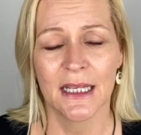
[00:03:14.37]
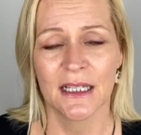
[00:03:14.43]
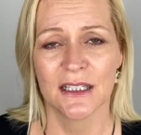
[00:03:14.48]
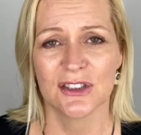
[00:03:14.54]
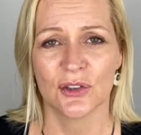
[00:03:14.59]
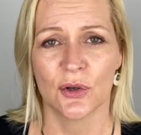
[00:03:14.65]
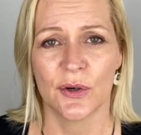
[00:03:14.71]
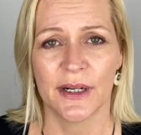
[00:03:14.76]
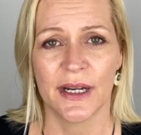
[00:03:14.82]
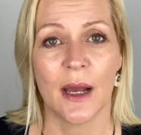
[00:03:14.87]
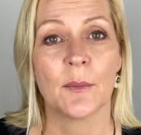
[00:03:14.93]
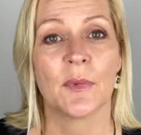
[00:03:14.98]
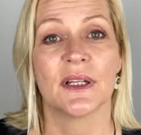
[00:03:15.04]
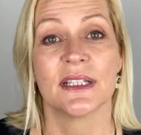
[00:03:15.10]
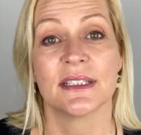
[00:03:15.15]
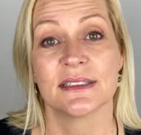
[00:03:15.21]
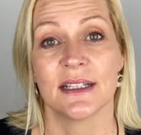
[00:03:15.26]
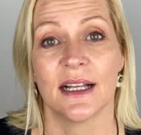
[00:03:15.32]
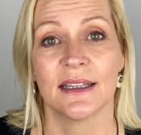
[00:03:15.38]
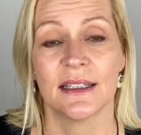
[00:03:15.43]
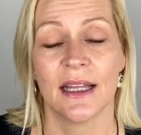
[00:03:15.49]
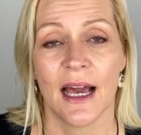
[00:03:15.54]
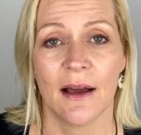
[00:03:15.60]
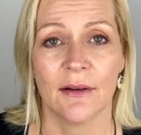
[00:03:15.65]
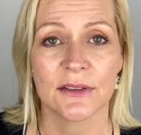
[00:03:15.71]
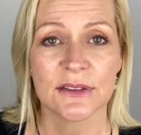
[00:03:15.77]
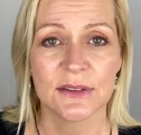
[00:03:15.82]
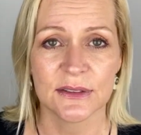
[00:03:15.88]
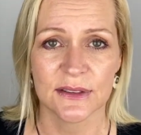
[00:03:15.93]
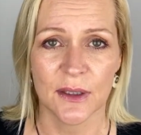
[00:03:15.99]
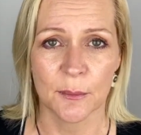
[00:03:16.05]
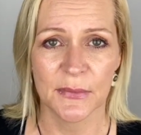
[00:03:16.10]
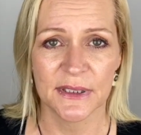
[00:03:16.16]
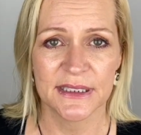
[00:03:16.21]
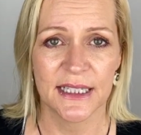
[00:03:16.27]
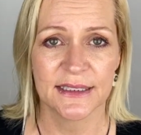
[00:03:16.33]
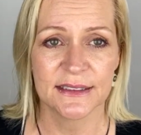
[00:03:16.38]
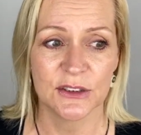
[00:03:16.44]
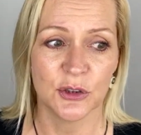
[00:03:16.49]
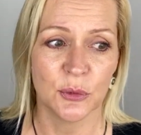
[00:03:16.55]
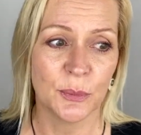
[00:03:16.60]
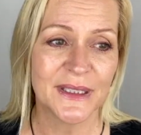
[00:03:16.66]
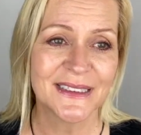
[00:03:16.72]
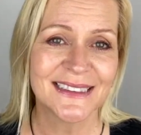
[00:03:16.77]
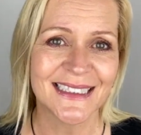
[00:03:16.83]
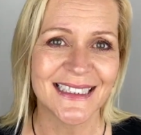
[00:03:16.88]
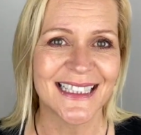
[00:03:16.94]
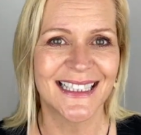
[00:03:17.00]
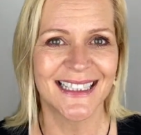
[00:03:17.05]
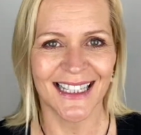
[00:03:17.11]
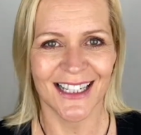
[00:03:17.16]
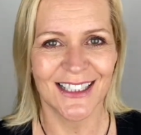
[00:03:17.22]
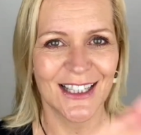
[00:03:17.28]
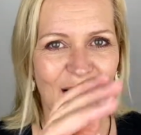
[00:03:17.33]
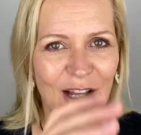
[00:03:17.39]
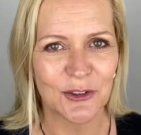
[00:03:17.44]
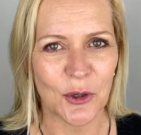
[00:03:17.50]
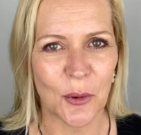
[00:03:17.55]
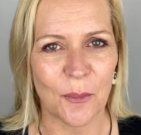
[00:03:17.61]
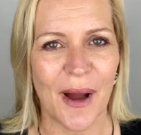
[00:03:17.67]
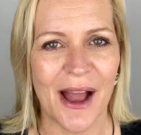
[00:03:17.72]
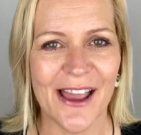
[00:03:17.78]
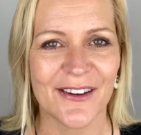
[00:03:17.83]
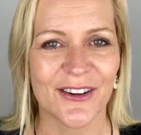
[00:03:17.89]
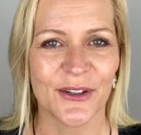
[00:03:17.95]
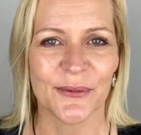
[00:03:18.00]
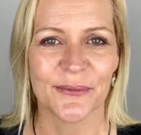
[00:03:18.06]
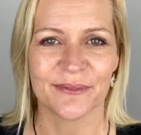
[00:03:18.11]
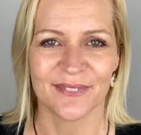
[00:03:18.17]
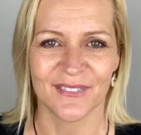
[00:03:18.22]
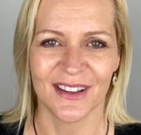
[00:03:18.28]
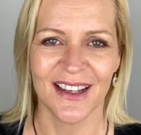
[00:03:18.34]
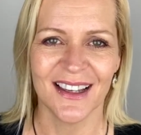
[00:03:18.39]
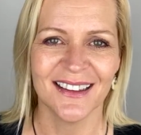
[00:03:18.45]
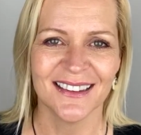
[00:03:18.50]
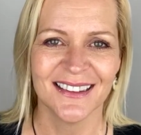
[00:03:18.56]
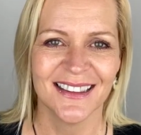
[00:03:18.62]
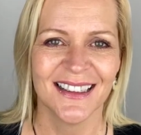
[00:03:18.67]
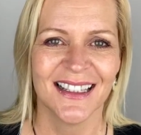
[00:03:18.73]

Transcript: Sorry, I'm going to sell the house to somebody else. You basically kicked out your buyer, okay?